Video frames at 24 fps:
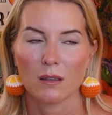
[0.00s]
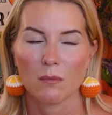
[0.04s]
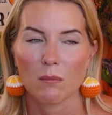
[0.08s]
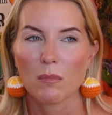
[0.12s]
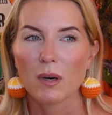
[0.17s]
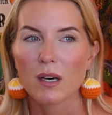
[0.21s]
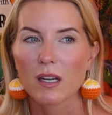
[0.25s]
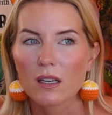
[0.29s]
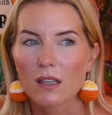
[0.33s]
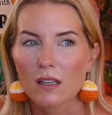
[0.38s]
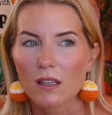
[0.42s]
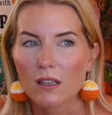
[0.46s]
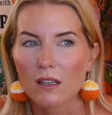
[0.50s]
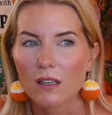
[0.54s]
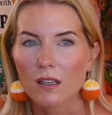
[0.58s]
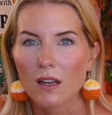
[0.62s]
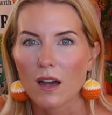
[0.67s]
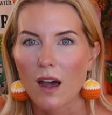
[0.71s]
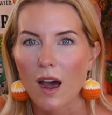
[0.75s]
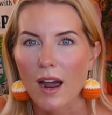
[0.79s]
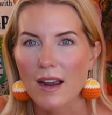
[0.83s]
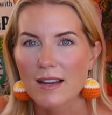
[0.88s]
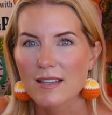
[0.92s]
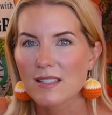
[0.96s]
but
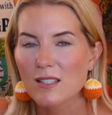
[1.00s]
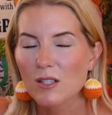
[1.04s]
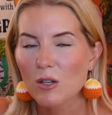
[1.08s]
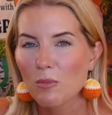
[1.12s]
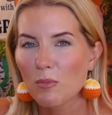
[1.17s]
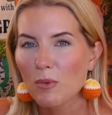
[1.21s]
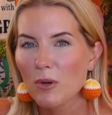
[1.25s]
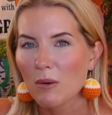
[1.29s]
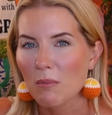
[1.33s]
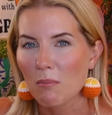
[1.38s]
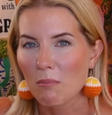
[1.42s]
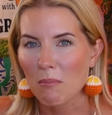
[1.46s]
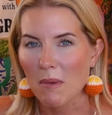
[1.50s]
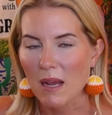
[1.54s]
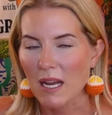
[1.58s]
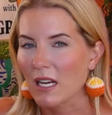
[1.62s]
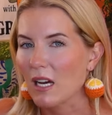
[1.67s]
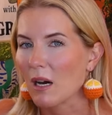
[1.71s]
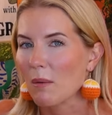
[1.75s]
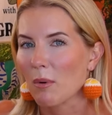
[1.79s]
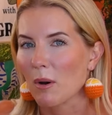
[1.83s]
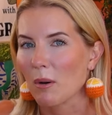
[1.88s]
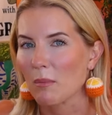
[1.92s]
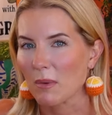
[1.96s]
I still put
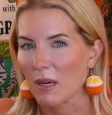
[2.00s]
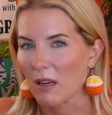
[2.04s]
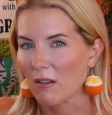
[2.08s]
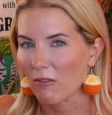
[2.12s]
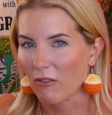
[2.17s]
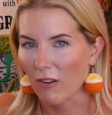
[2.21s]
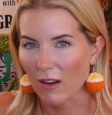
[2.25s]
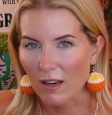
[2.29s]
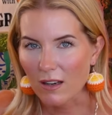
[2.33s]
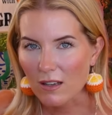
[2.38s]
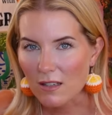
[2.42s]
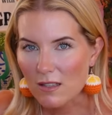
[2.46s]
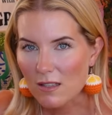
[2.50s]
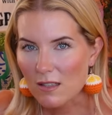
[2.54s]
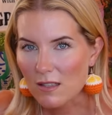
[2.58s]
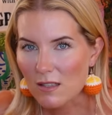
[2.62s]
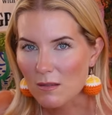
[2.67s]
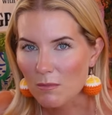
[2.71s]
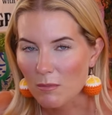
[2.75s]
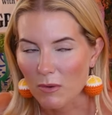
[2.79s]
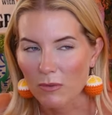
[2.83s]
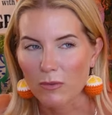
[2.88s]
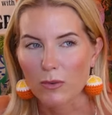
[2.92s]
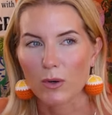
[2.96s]
makeup on my
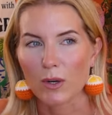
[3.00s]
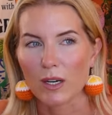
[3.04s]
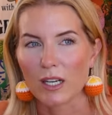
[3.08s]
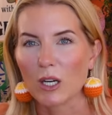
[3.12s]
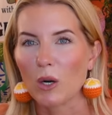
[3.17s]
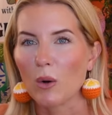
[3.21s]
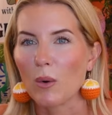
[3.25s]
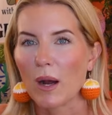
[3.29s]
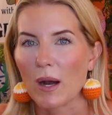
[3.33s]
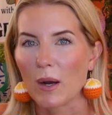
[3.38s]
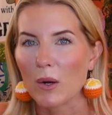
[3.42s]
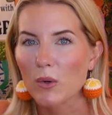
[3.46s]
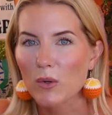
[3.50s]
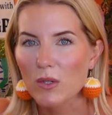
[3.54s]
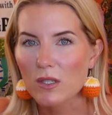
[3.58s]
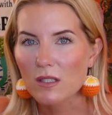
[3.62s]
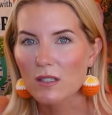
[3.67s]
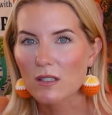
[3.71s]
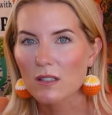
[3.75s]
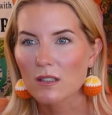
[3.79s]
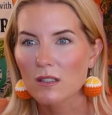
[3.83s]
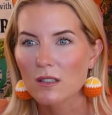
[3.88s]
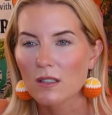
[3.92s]
face before I go out.